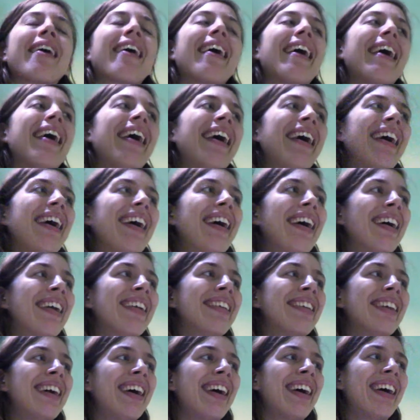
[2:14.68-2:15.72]

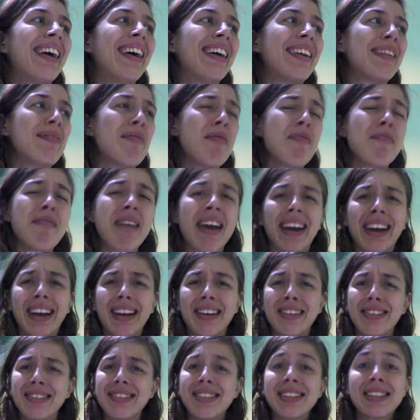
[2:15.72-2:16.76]
And that maybe I
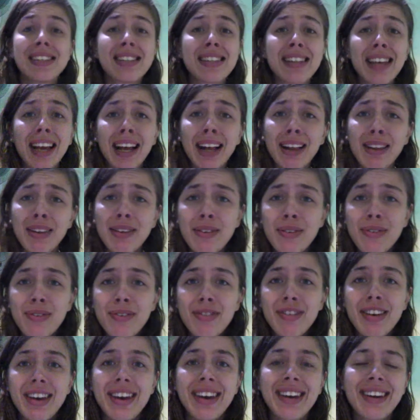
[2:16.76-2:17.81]
cannot stick to
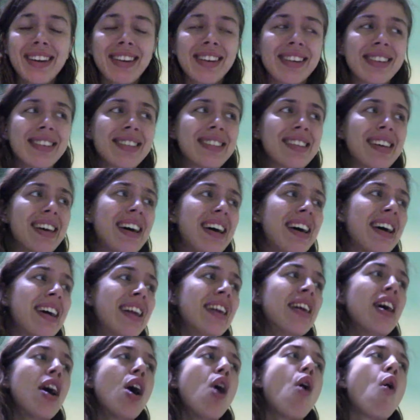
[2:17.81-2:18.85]
things.
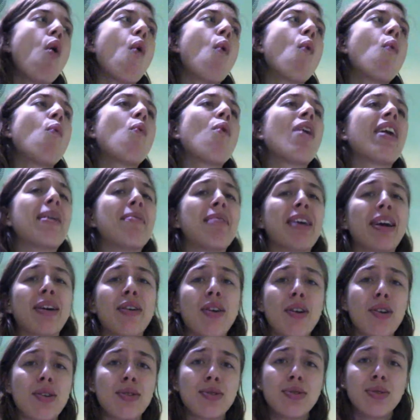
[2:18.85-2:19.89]
And what am I
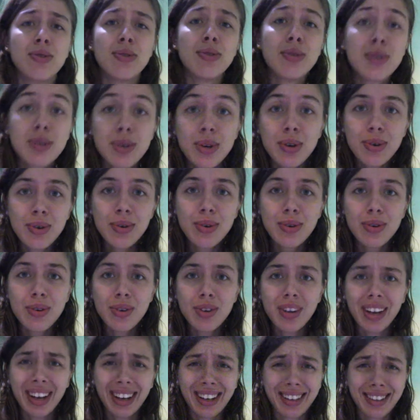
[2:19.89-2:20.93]
going to
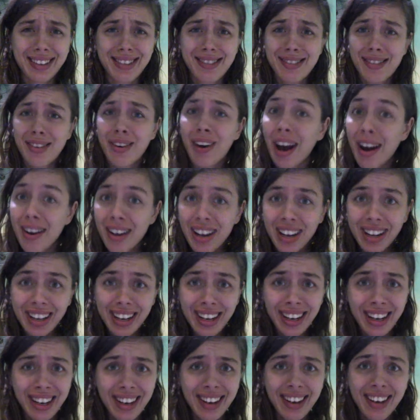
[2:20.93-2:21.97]
do? Like,
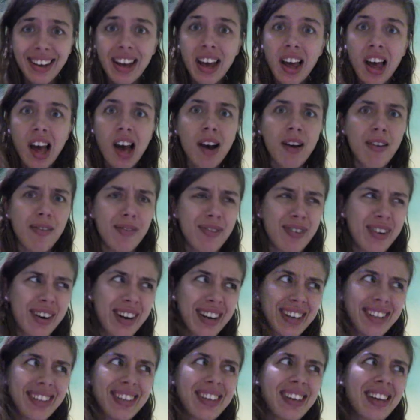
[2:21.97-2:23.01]
traveling?
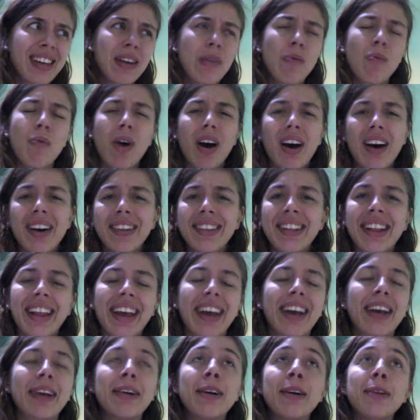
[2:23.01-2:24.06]
Writing? What?
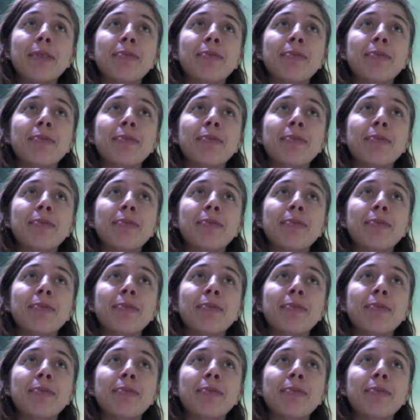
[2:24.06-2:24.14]
Like,